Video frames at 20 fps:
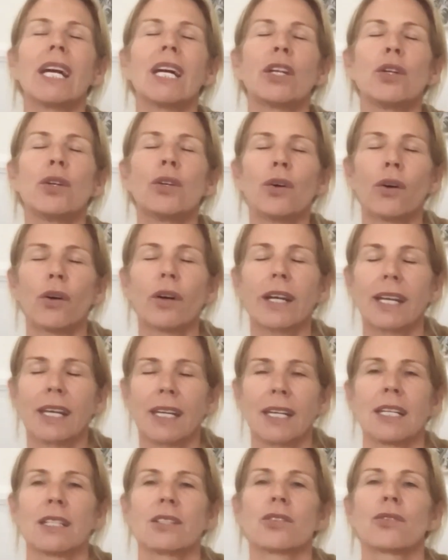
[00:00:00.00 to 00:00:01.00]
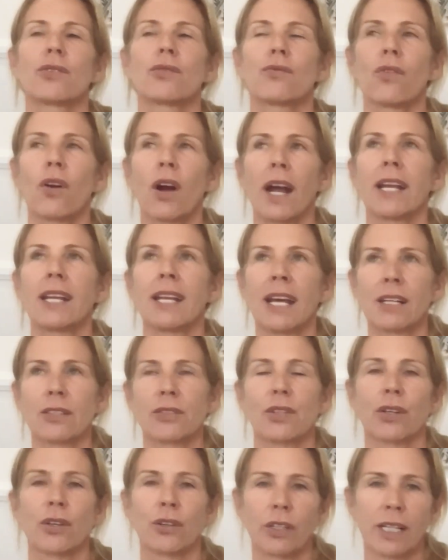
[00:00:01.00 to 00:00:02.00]
are not here to right now
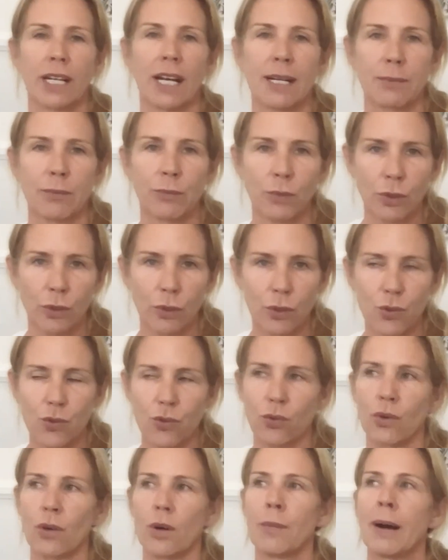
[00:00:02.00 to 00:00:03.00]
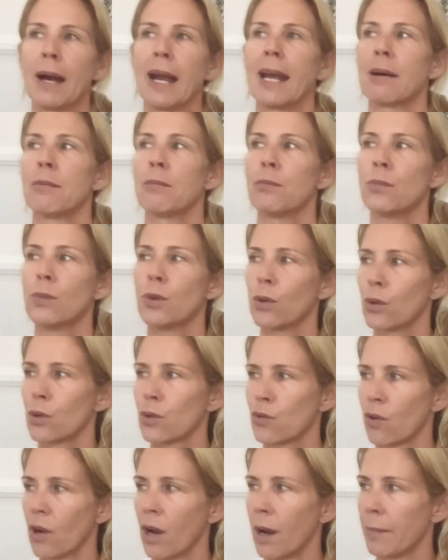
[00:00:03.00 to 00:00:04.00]
to create more trauma and more
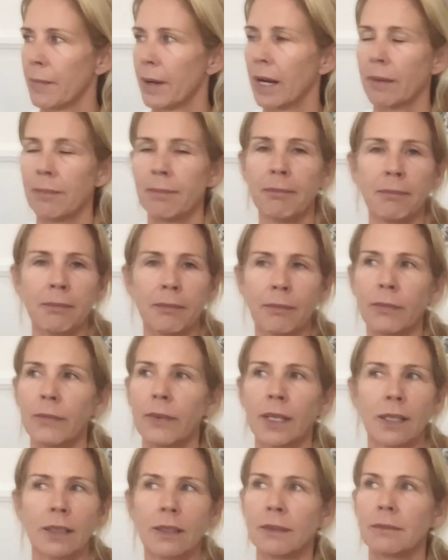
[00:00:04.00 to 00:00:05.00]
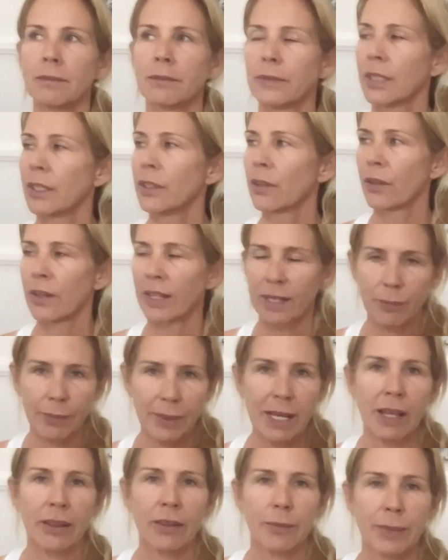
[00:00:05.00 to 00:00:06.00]
drama. You know, there'll
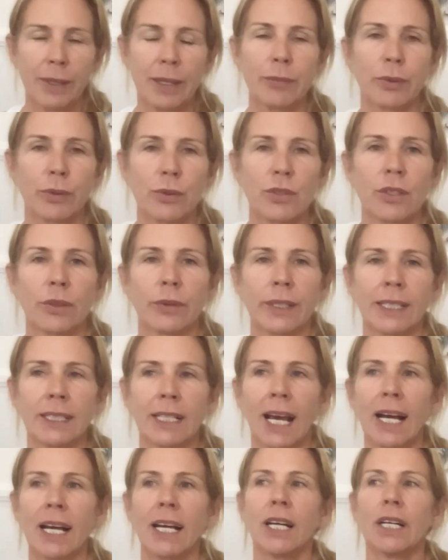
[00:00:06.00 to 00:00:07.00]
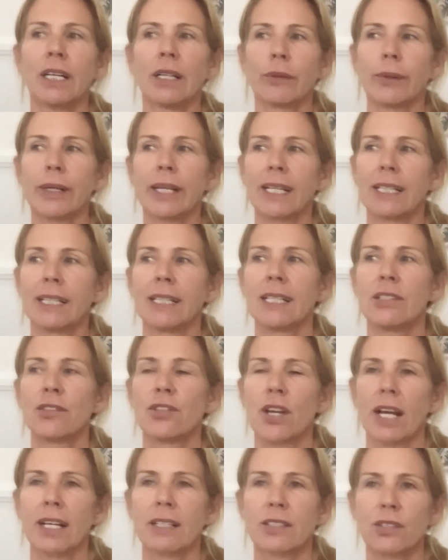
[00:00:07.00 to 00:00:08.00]
be other people doing that. We're here
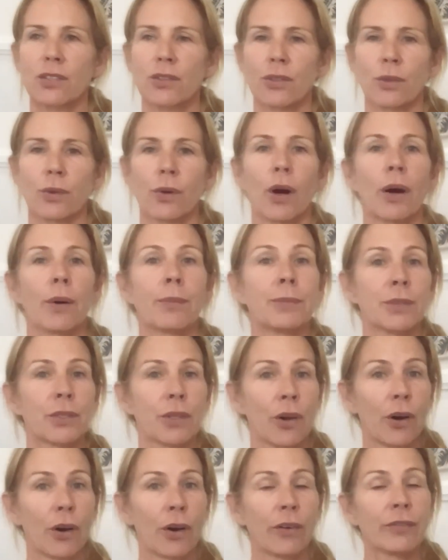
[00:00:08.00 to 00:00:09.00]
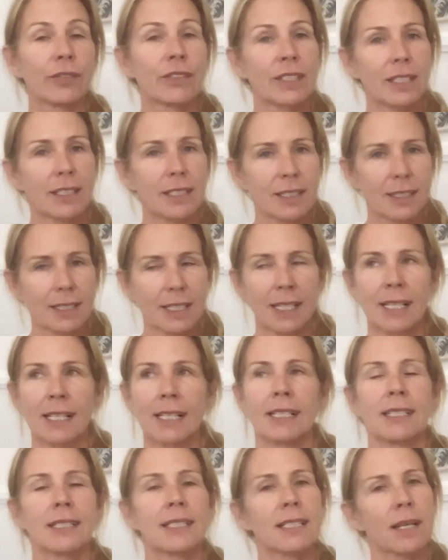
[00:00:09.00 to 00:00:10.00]
just to observe, to
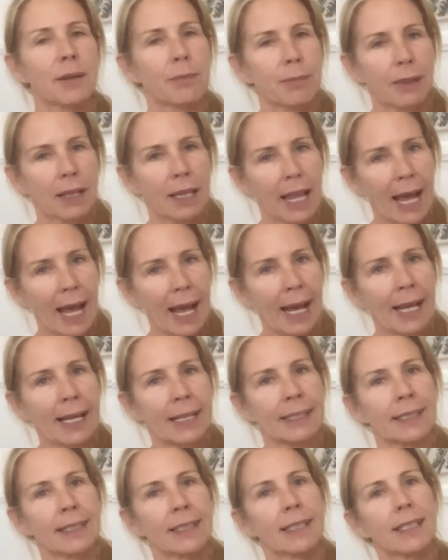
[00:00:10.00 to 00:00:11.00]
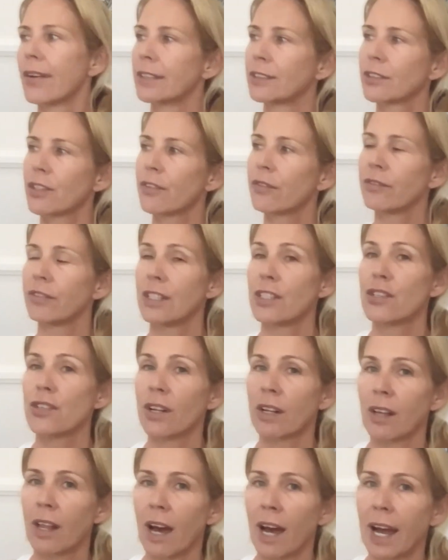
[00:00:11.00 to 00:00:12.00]
see, to plan, to
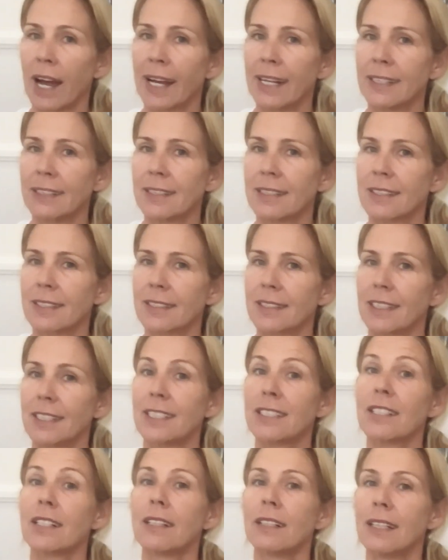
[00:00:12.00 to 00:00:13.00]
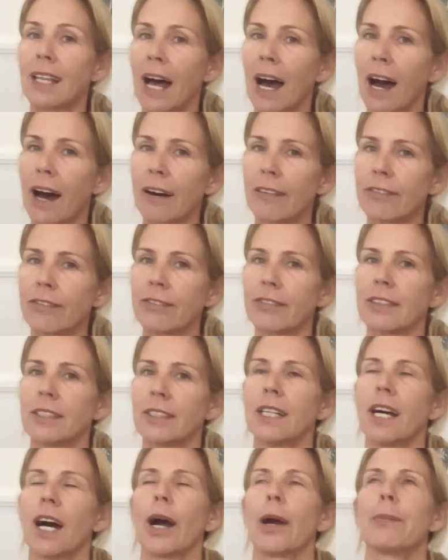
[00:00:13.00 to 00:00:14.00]
visualize, to love,
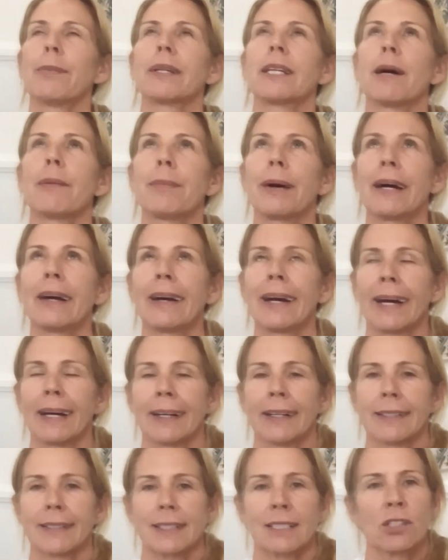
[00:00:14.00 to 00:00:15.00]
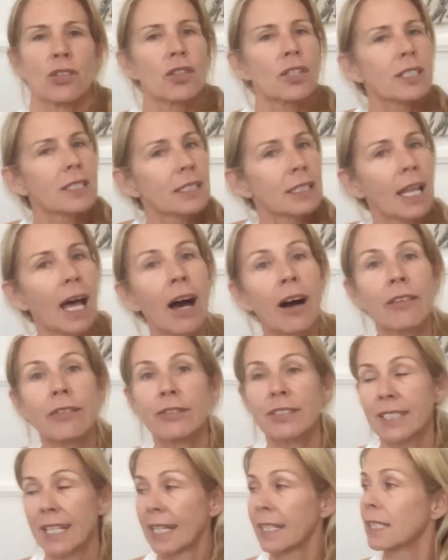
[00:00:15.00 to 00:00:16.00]
open up our house and just
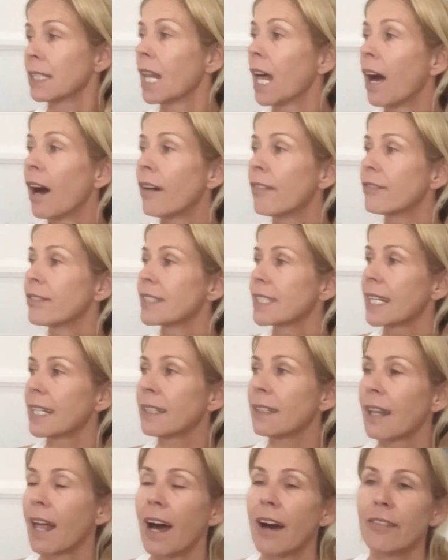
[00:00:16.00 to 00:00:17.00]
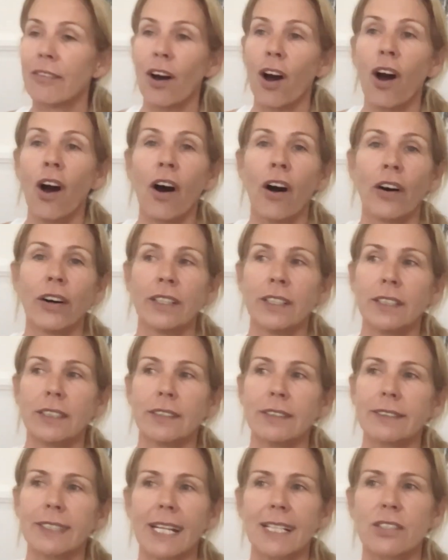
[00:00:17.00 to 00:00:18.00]
love, send love, send love.
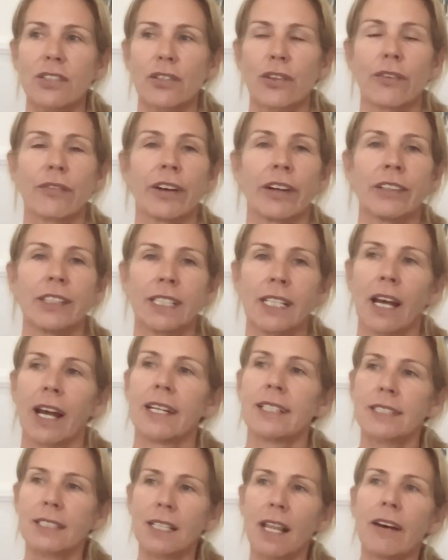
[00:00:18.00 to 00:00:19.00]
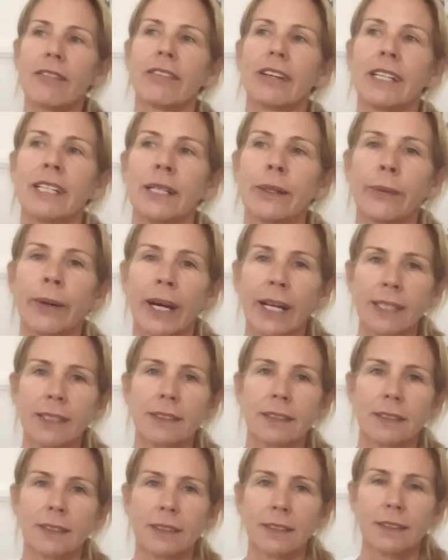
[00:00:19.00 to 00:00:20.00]
Oh, that's not very nice. Love anyway.
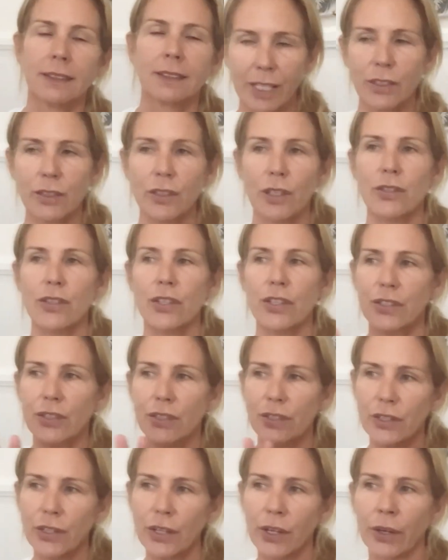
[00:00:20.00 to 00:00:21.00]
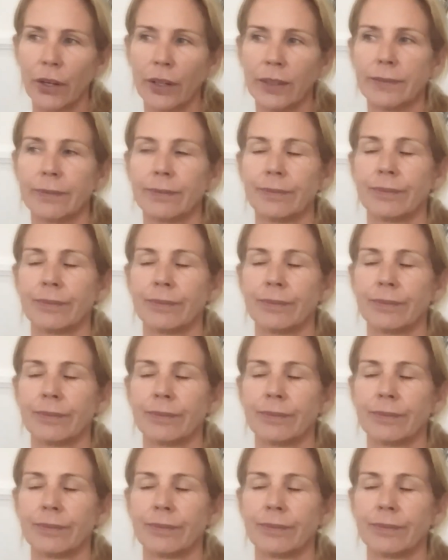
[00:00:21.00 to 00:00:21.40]
So just, you know,